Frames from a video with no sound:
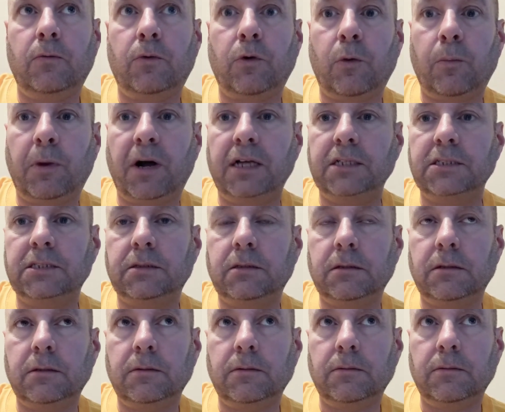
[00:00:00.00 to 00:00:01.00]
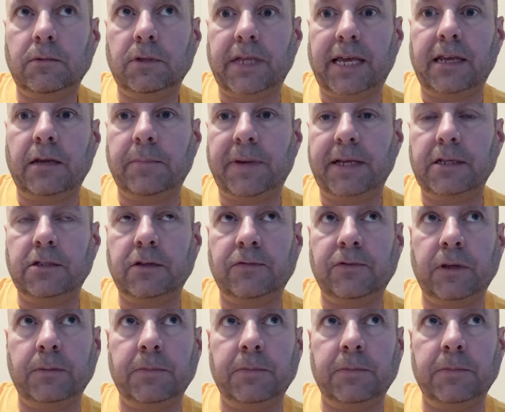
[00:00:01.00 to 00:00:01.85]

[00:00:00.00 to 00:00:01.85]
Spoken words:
robust database of